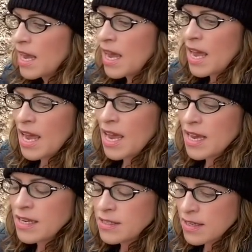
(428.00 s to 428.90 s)

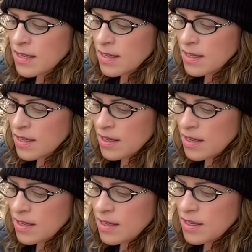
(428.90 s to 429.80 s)
And
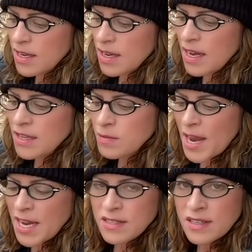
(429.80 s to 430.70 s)
it's
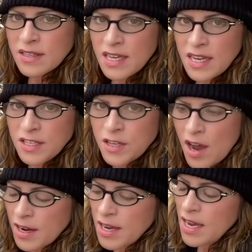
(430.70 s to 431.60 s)
basically
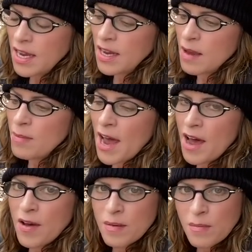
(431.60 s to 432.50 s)
talking
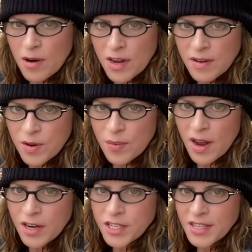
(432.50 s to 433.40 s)
about, and Marty, if you're
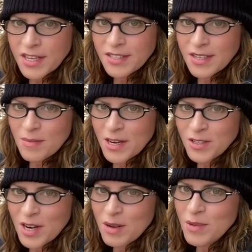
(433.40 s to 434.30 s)
watching this, I'm not
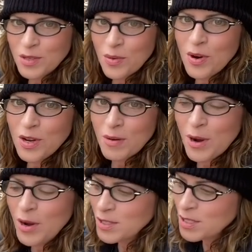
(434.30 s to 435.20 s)
trying to misquote your
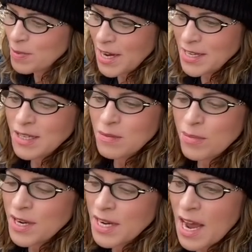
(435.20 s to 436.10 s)
post, but I didn't
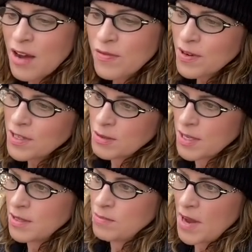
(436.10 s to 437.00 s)
print it out first
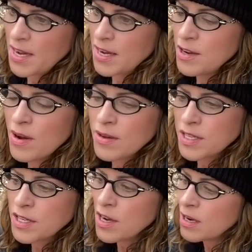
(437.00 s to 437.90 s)
because I didn't know I was
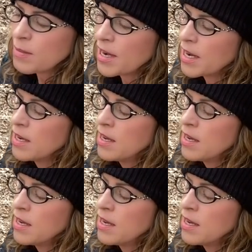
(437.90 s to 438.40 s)
going to talk about it.